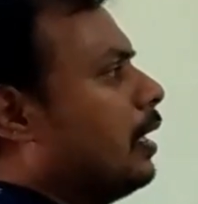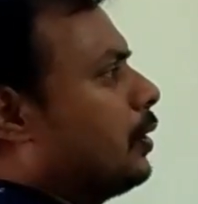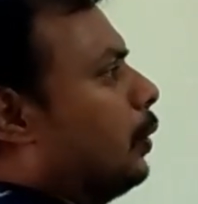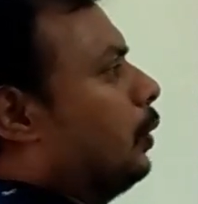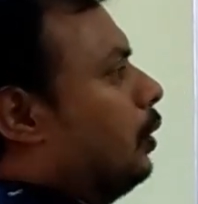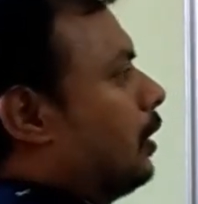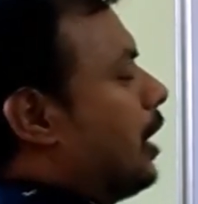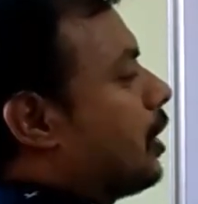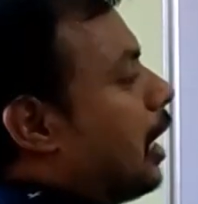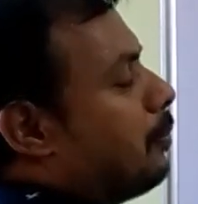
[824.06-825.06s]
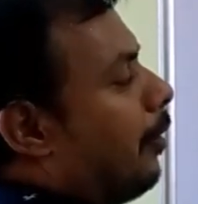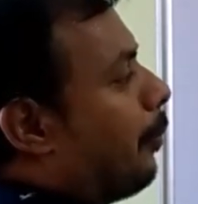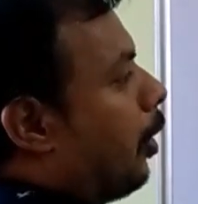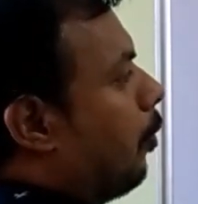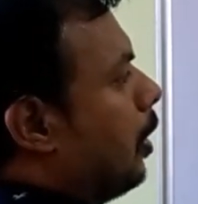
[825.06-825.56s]
So, such type of
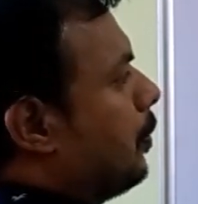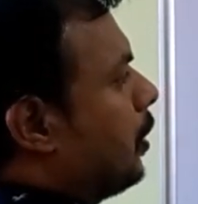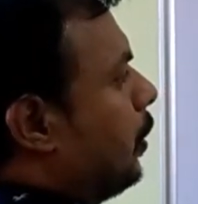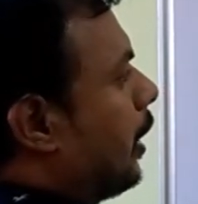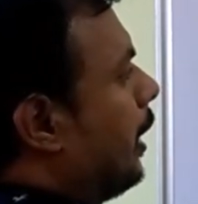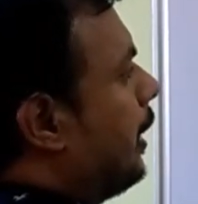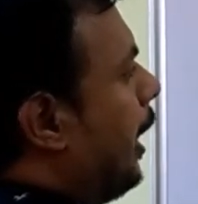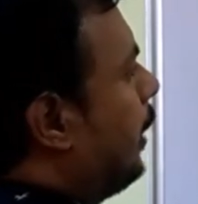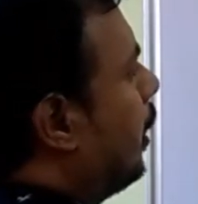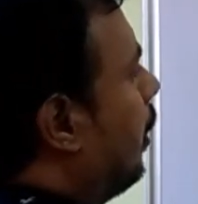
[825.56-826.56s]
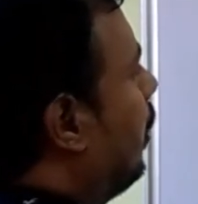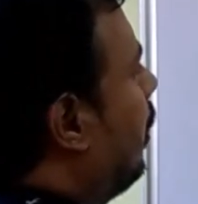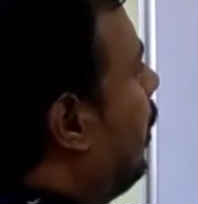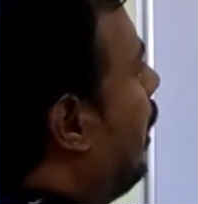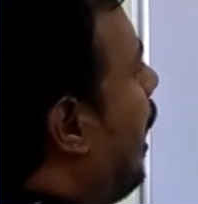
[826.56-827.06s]
problems, you can take
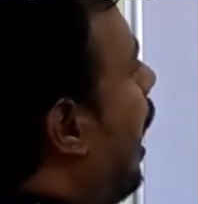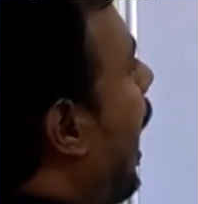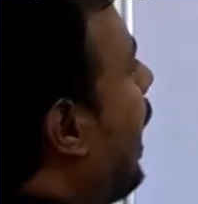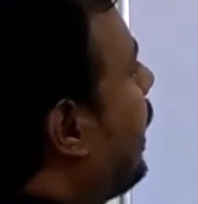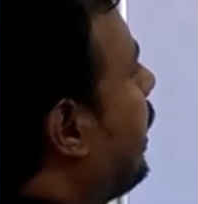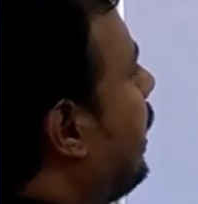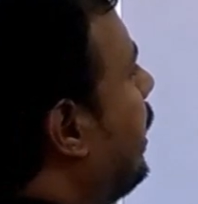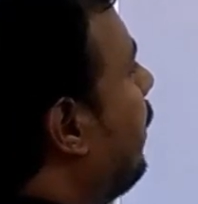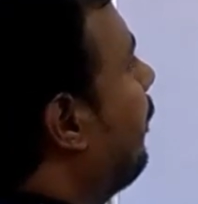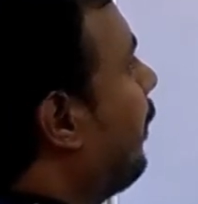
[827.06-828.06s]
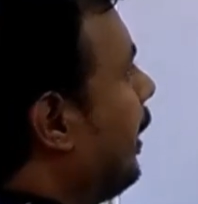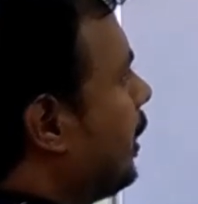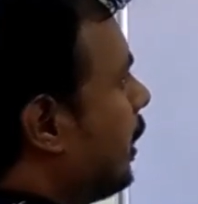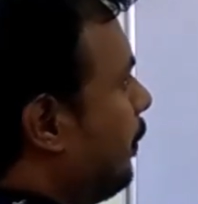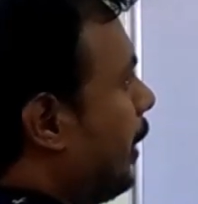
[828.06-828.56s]
the height
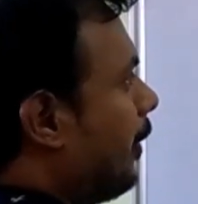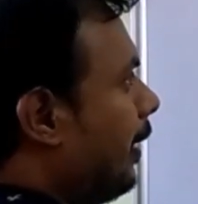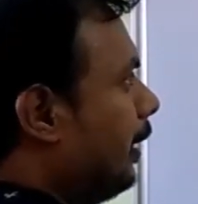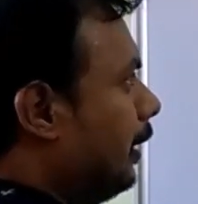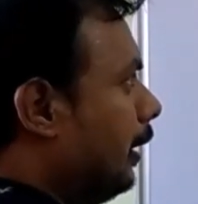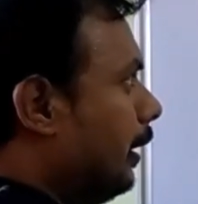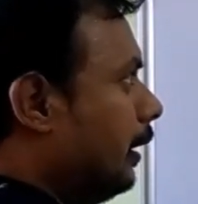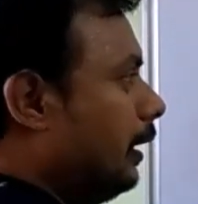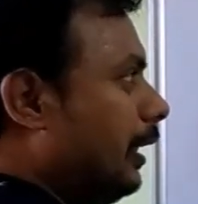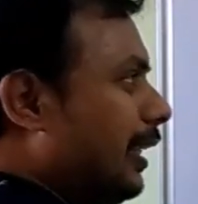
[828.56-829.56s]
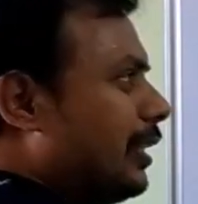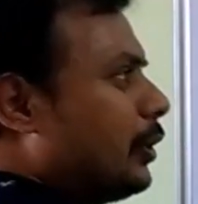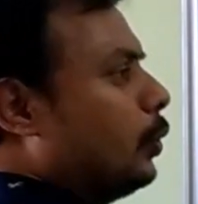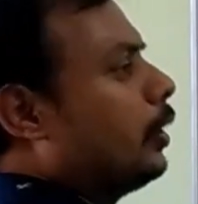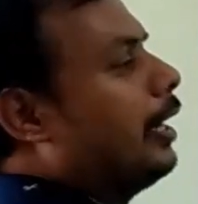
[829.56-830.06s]
difference between
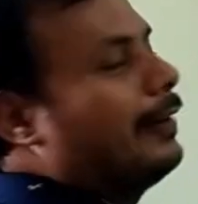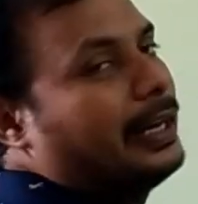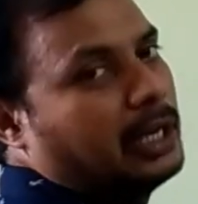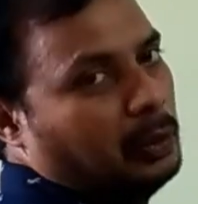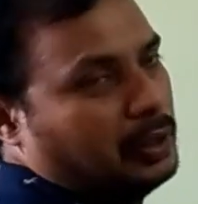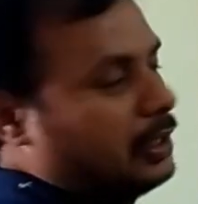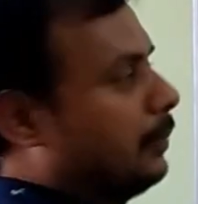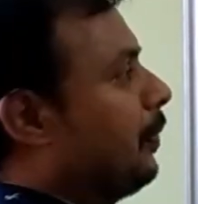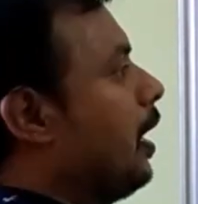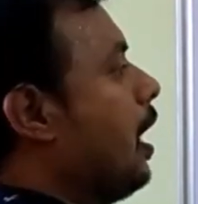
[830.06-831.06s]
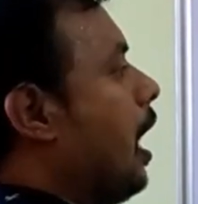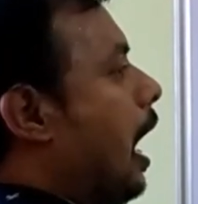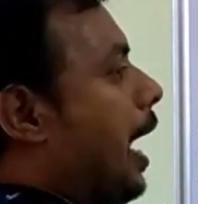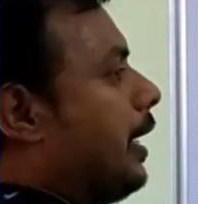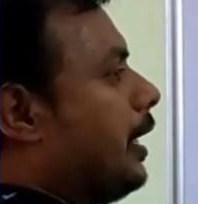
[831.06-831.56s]
these two given towers.
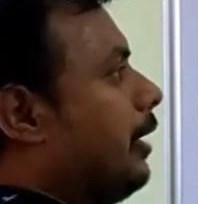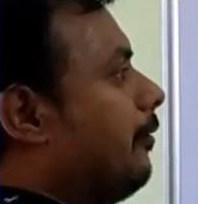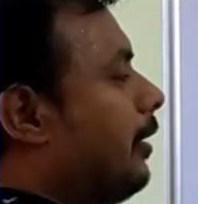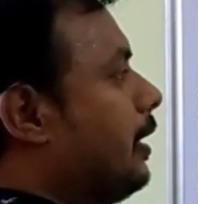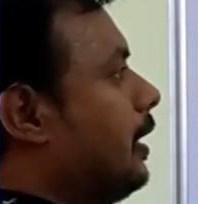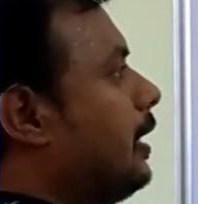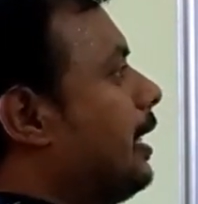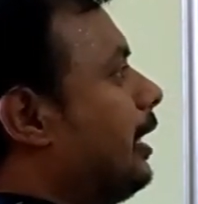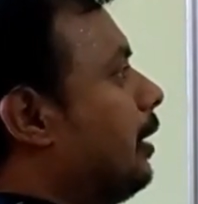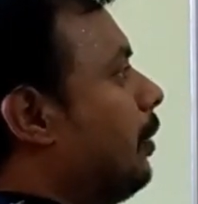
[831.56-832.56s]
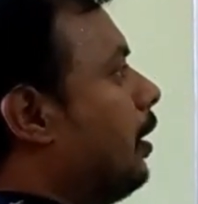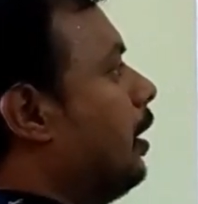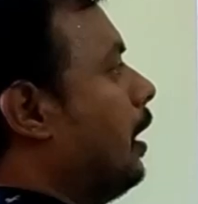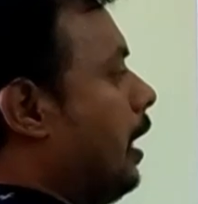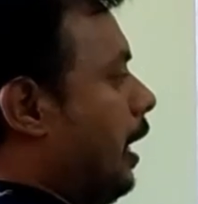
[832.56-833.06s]
Height difference is nothing but
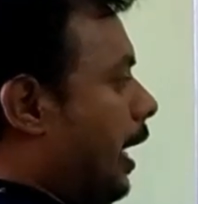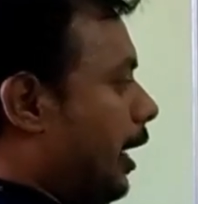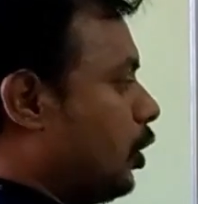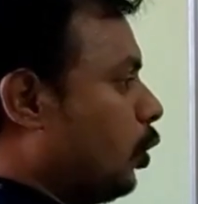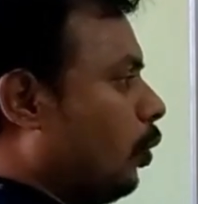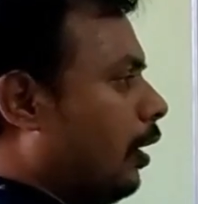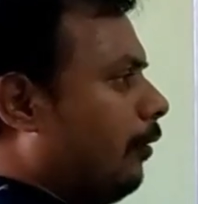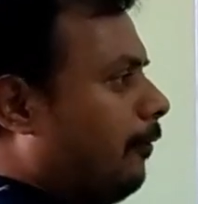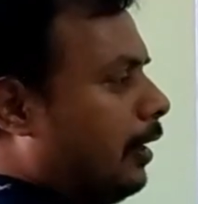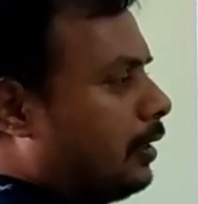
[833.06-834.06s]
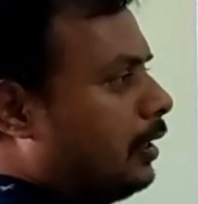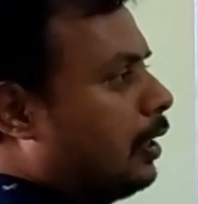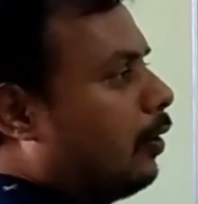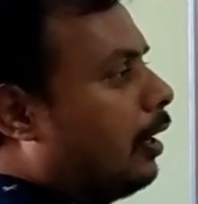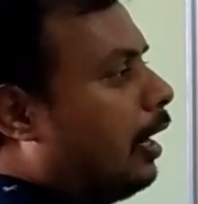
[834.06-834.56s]
h1 first
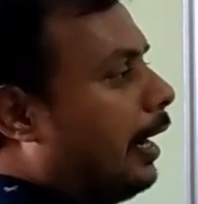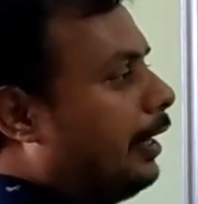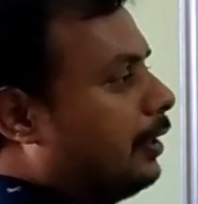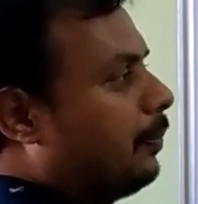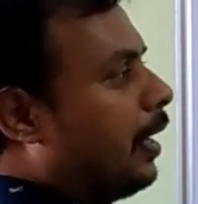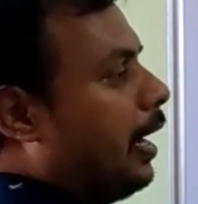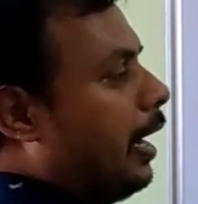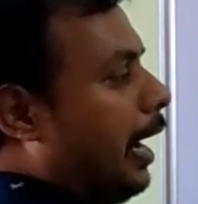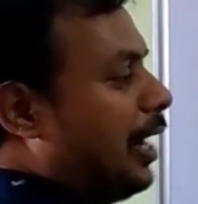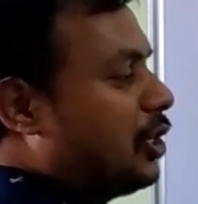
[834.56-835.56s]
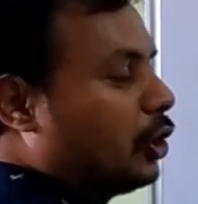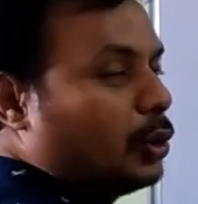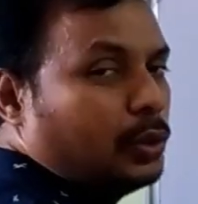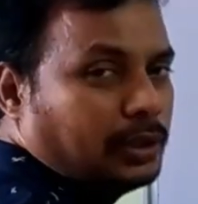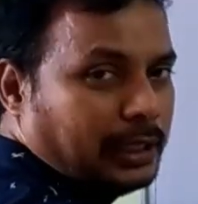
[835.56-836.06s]
tower height,
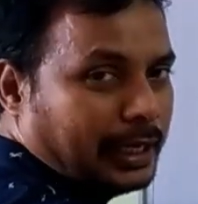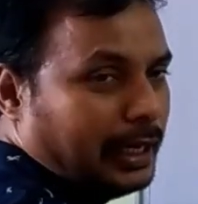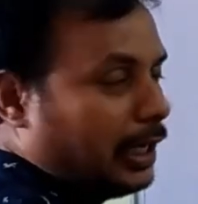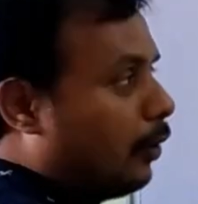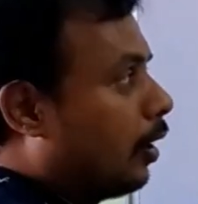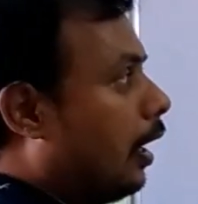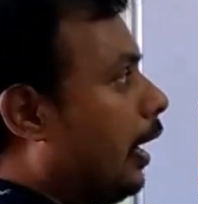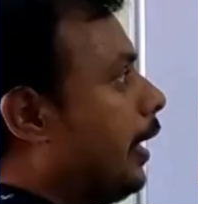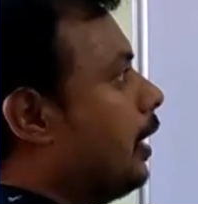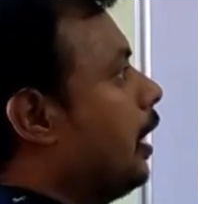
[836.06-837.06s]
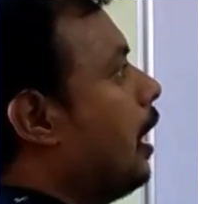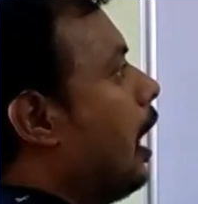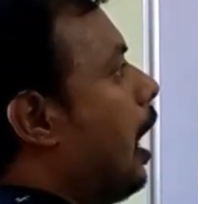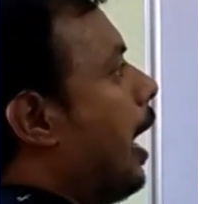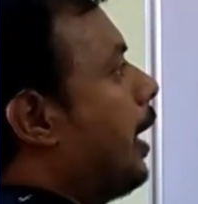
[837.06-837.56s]
h2 second tower height.
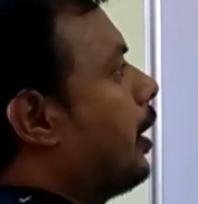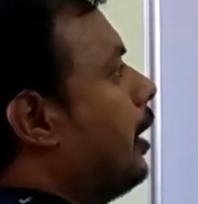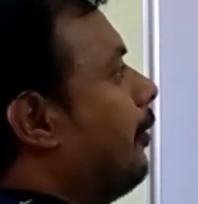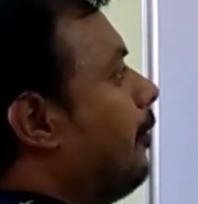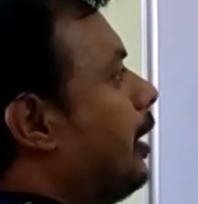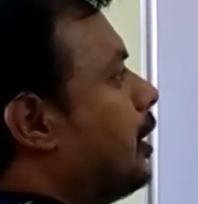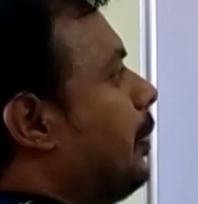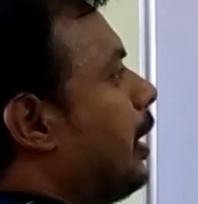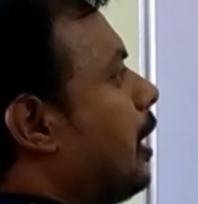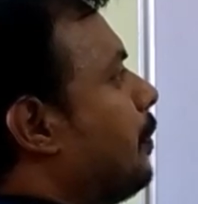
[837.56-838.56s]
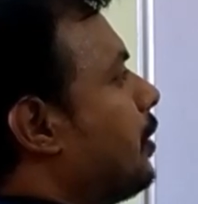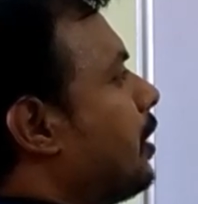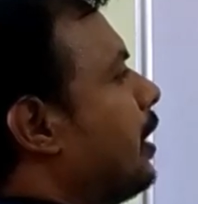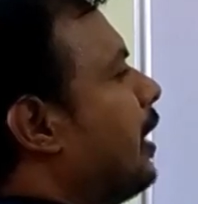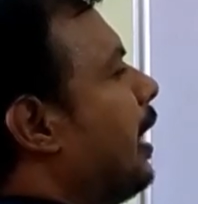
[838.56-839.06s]
Height difference
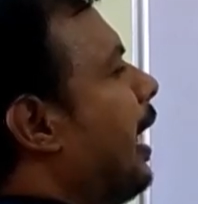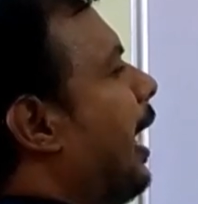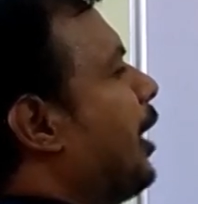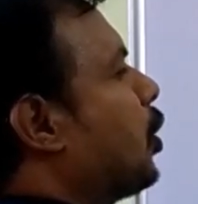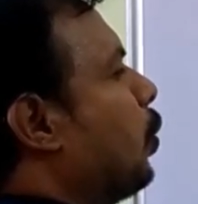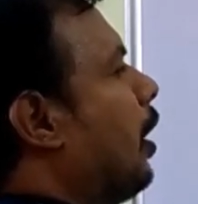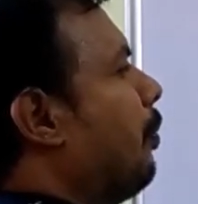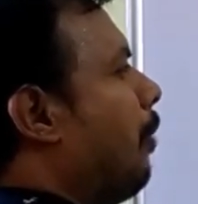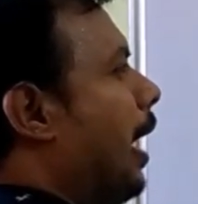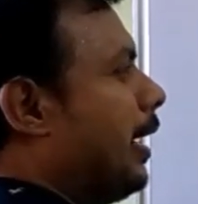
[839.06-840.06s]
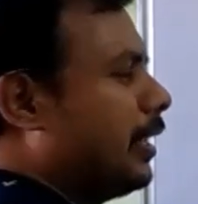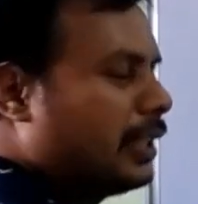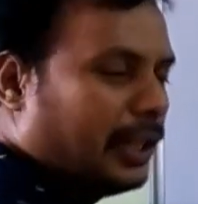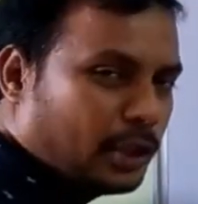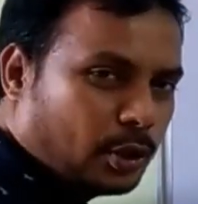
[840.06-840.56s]
becomes h1 minus
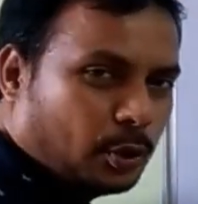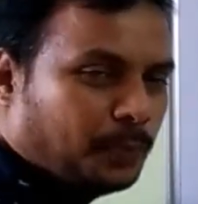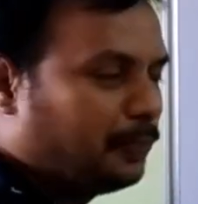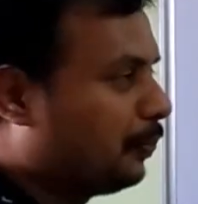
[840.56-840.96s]
h2.